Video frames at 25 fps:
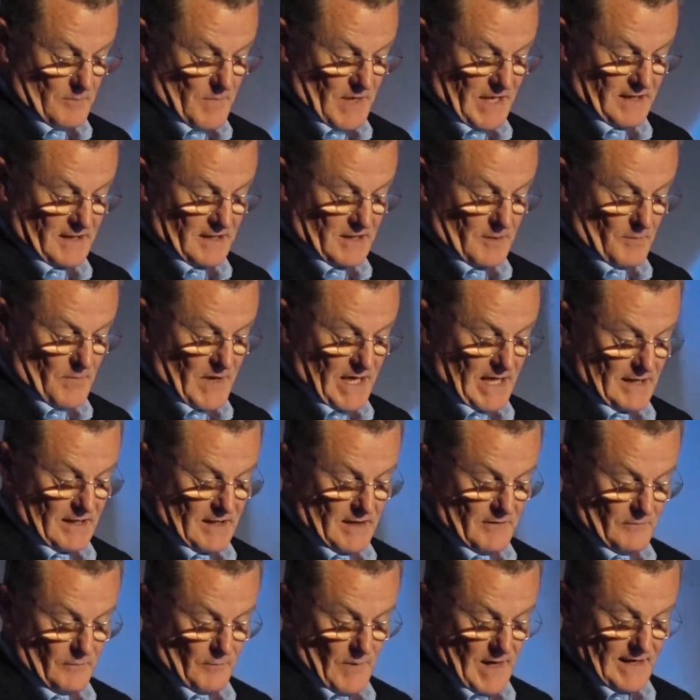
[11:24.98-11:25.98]
but in
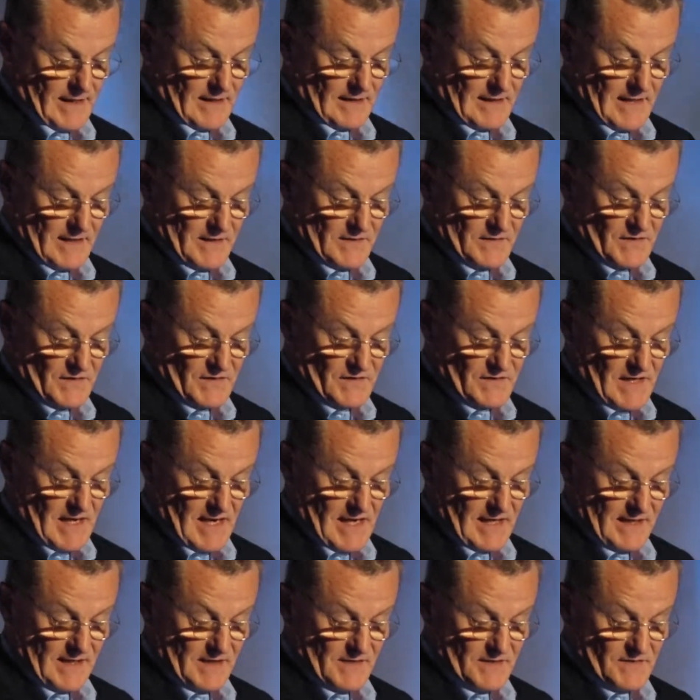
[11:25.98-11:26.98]
competitive, regulated
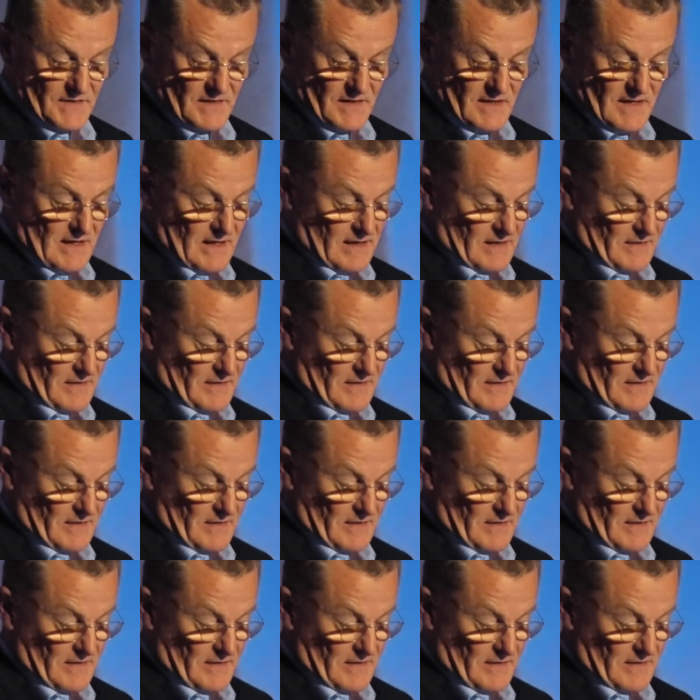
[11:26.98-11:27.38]
societies,